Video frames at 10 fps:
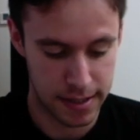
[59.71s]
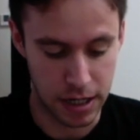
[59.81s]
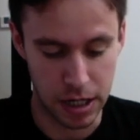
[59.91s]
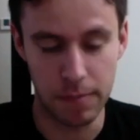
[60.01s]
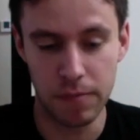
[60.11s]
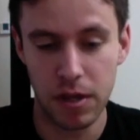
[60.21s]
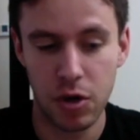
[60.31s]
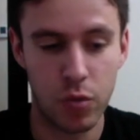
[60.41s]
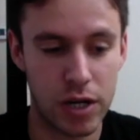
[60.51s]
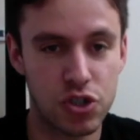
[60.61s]

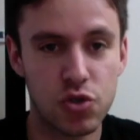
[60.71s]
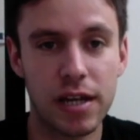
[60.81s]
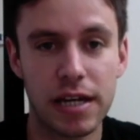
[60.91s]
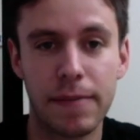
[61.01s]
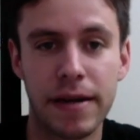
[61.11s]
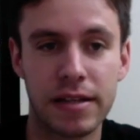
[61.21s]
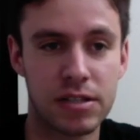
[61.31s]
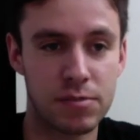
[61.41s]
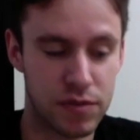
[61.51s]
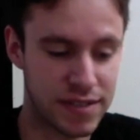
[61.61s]
What I do like about
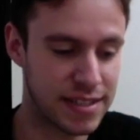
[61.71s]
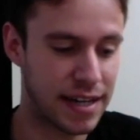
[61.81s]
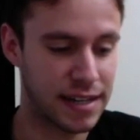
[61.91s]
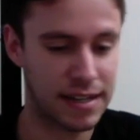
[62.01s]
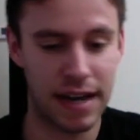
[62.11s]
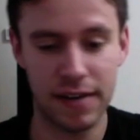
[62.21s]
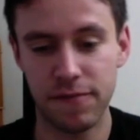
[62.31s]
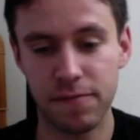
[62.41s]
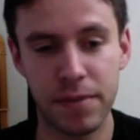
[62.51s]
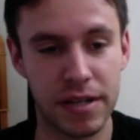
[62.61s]
this movie is that it kind of
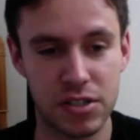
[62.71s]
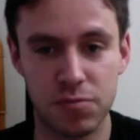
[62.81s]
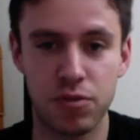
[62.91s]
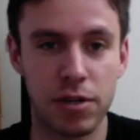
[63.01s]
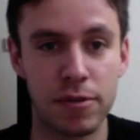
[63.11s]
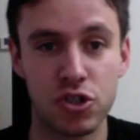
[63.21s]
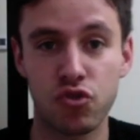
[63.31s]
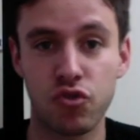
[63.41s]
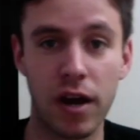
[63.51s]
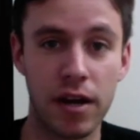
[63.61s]
picks pretty much
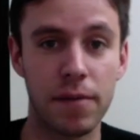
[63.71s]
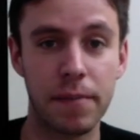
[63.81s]
right up